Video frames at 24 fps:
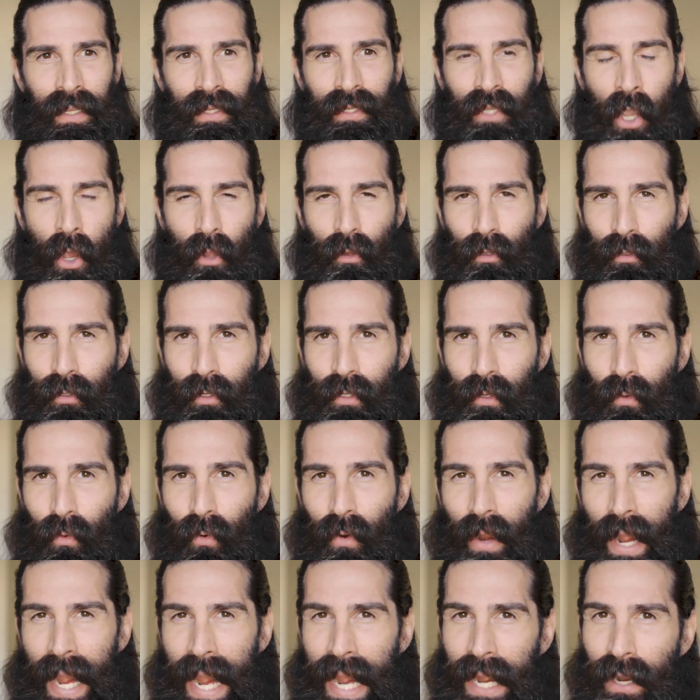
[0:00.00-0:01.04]
color
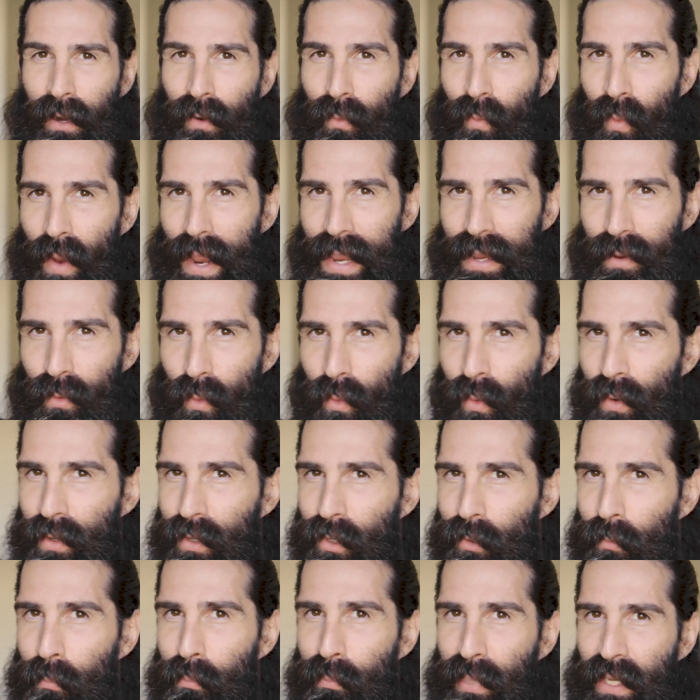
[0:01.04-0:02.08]
your hair white or
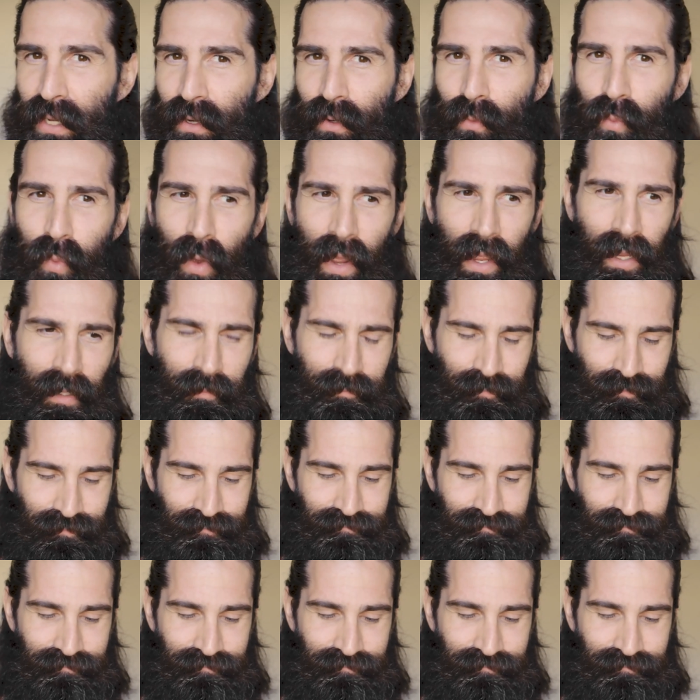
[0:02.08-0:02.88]
your beard white.